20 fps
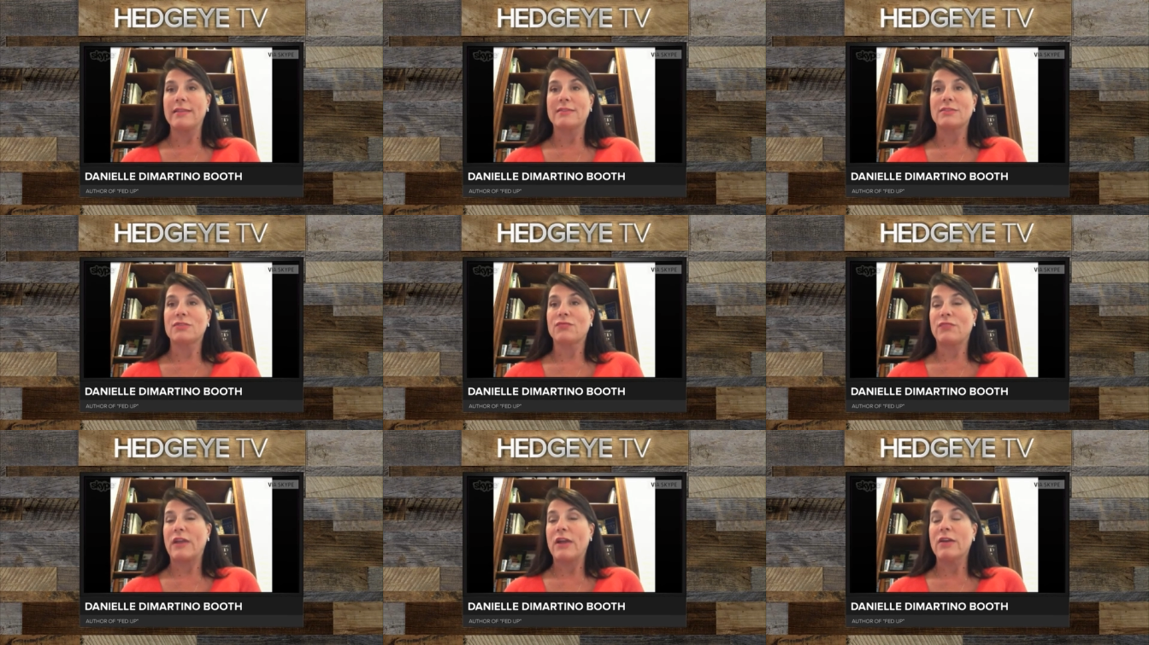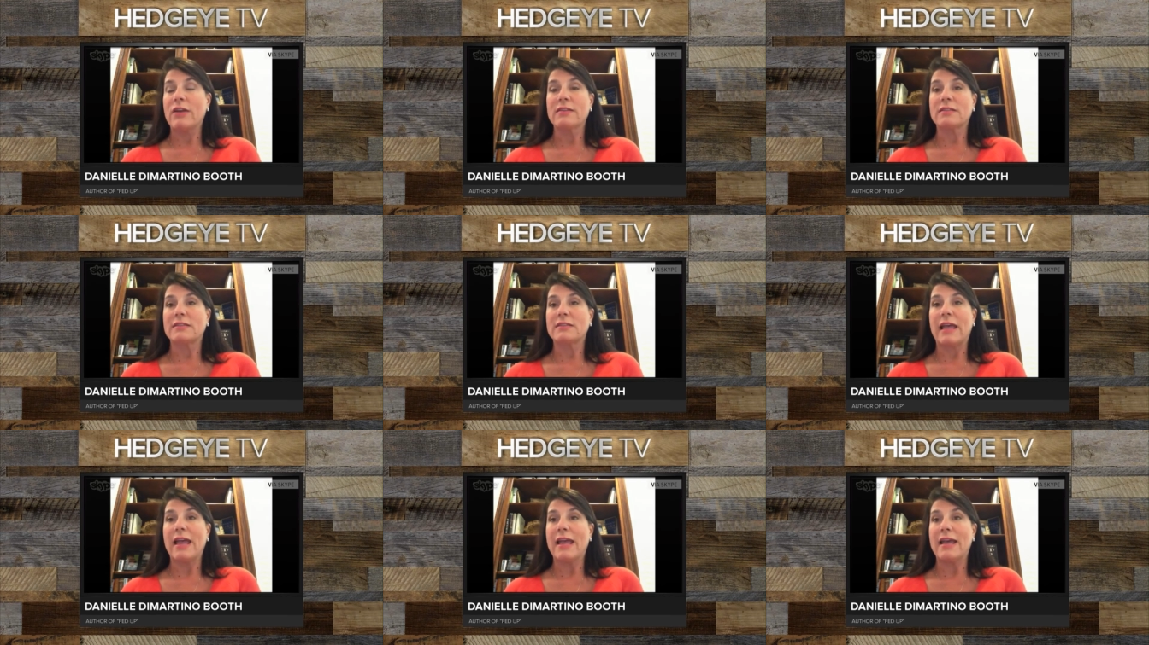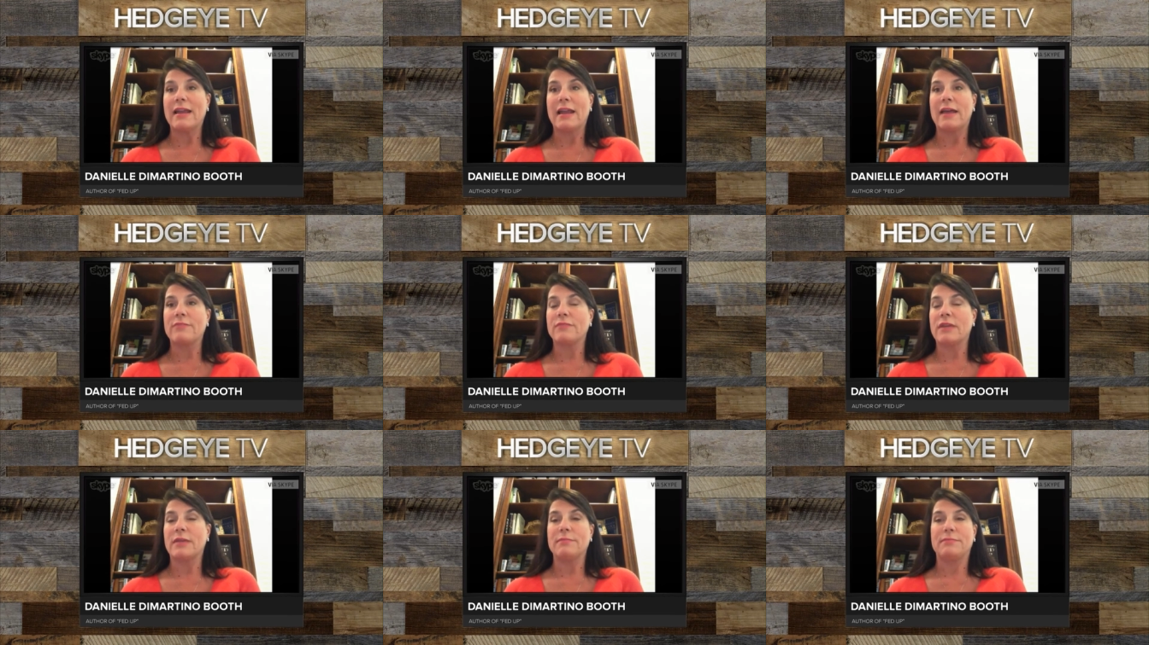It's fair to say,
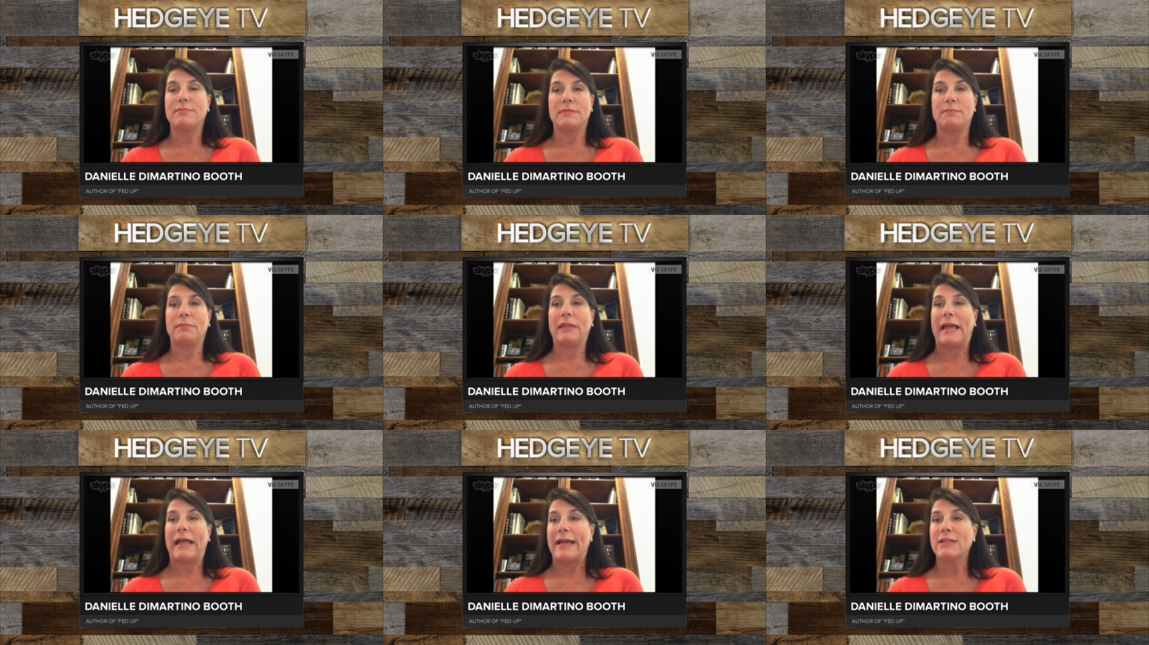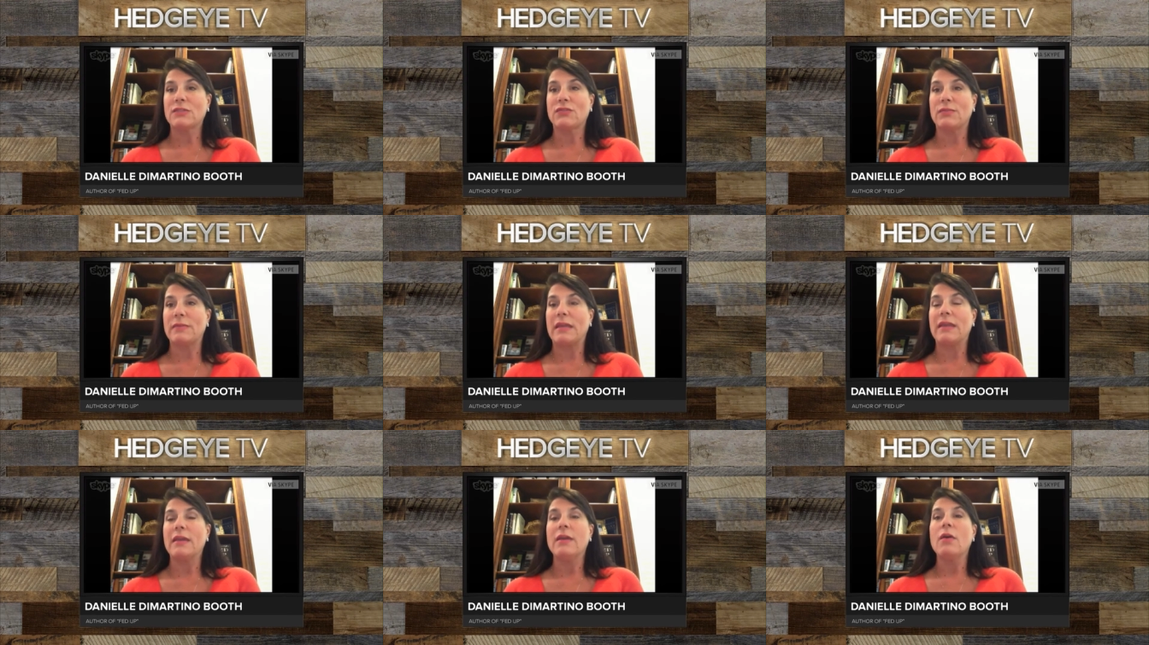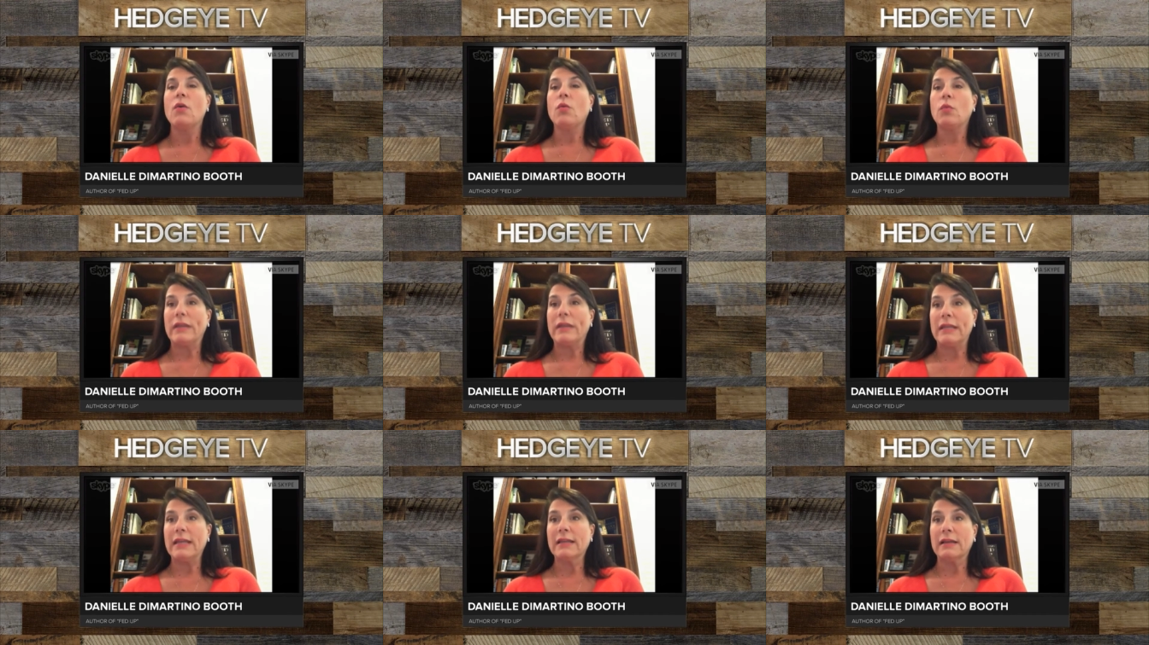and I blasphemy,
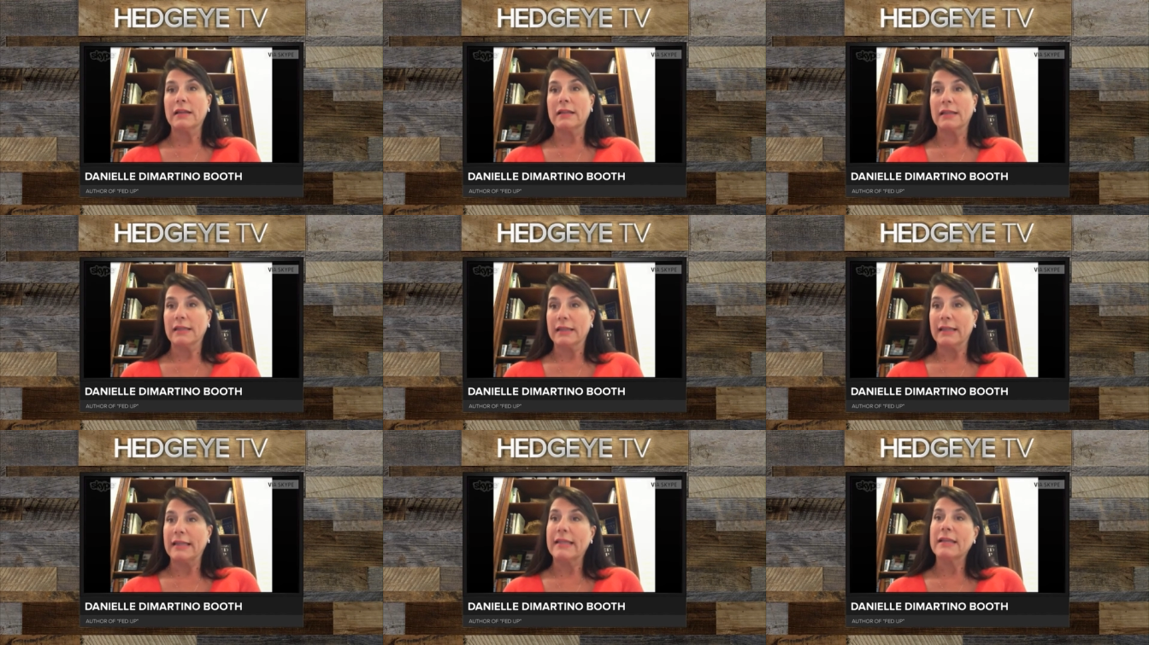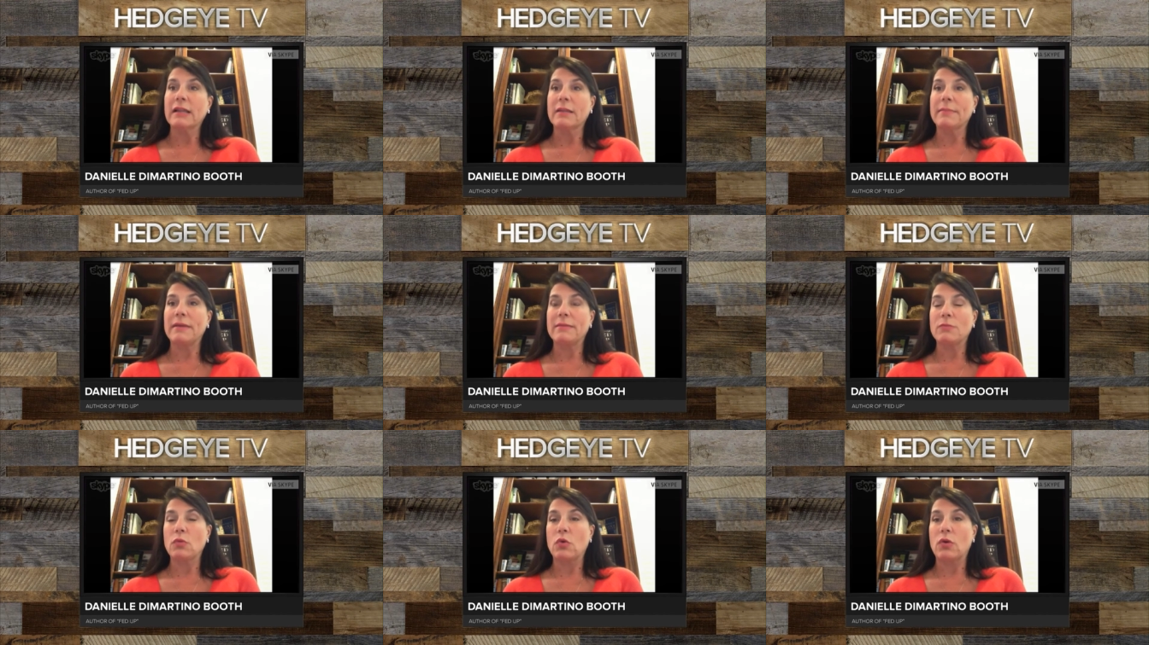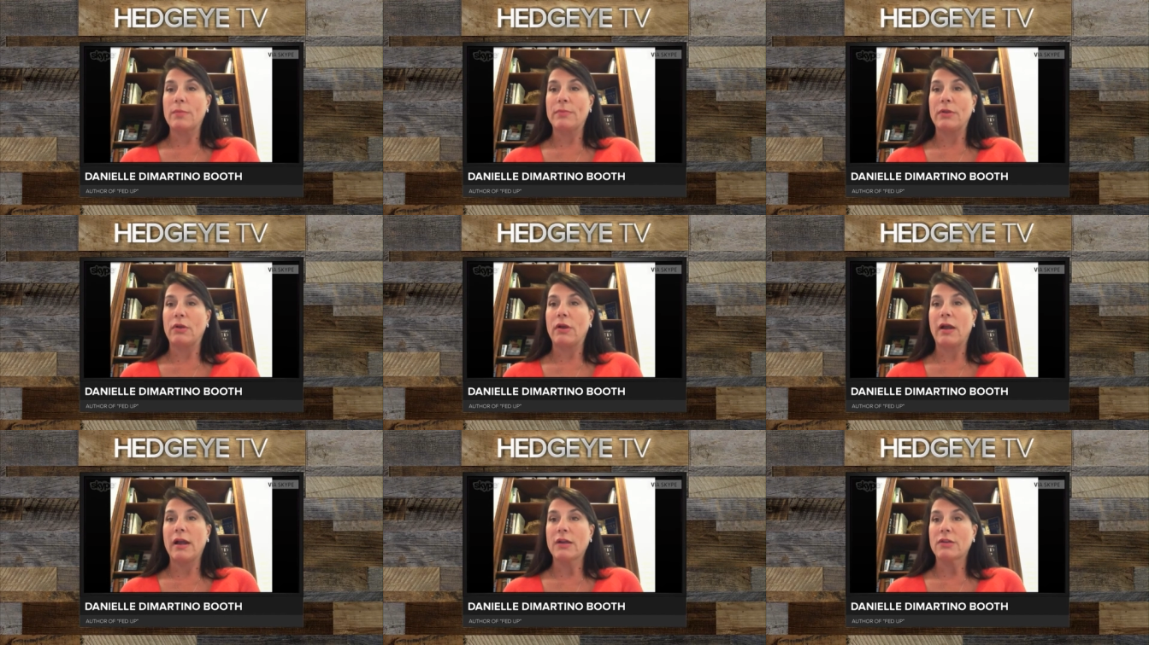we need a little bit more
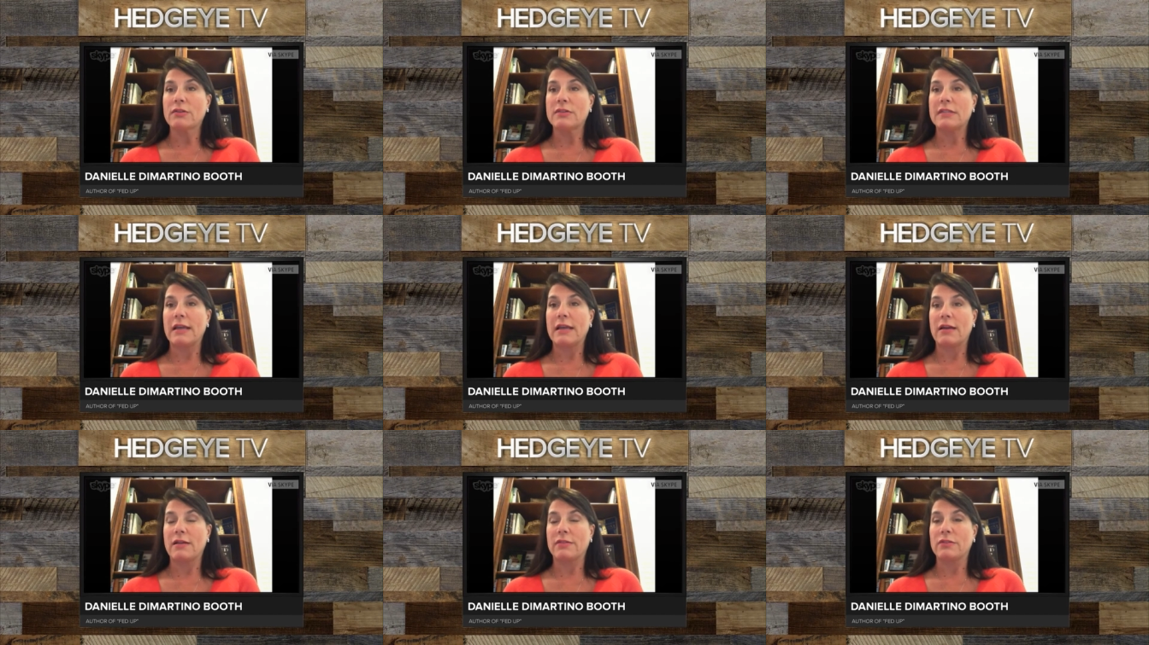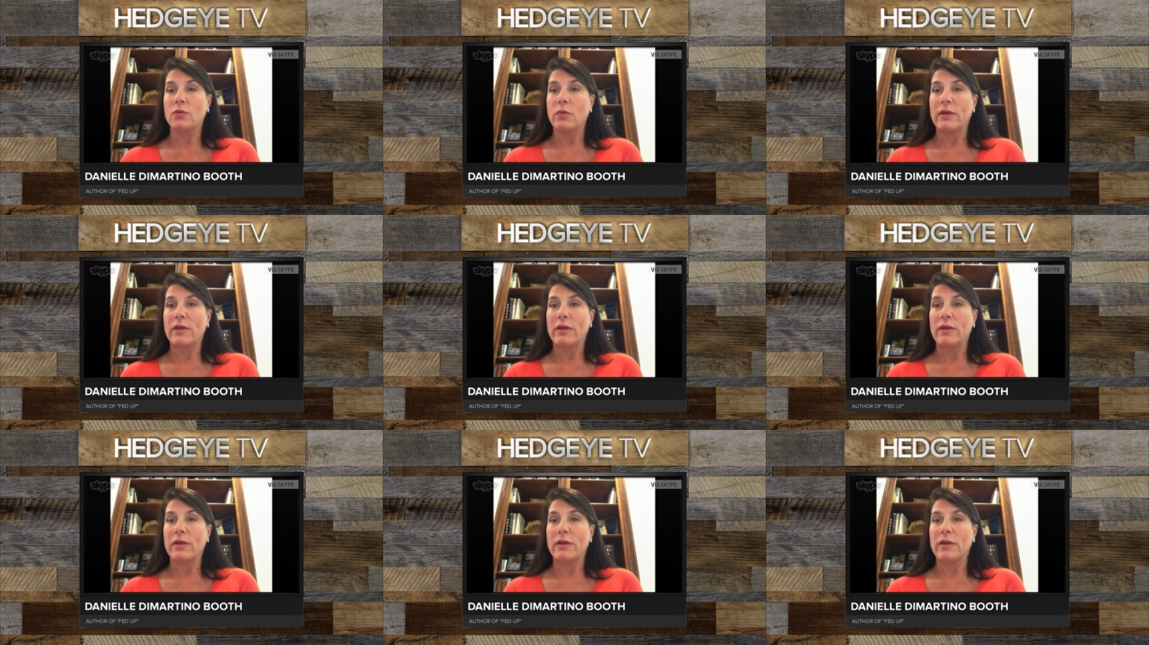bureaucracy out on the